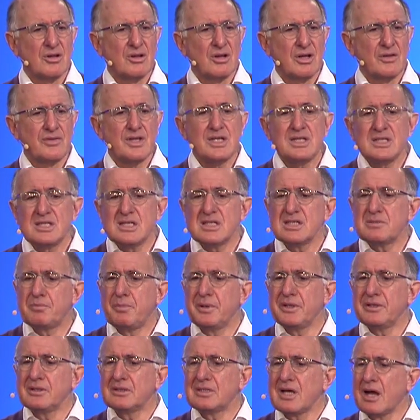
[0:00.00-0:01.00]
And these things
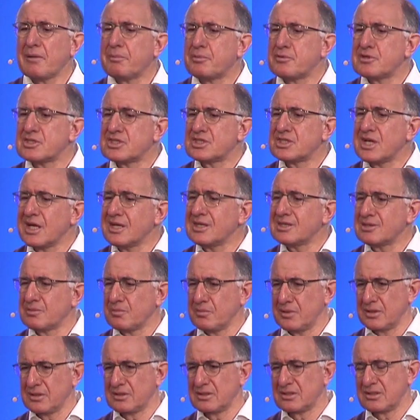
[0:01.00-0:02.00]
build up
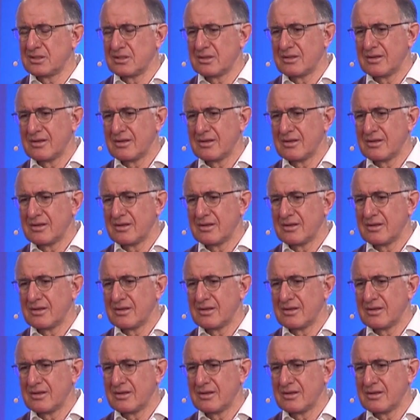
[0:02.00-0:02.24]
resentment.